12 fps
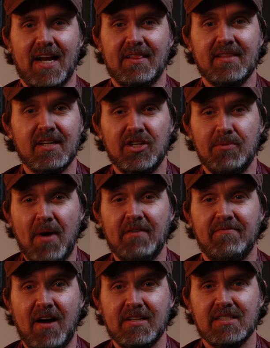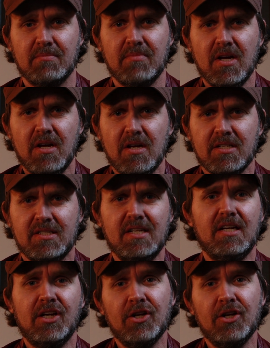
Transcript: I think you might find some sneaky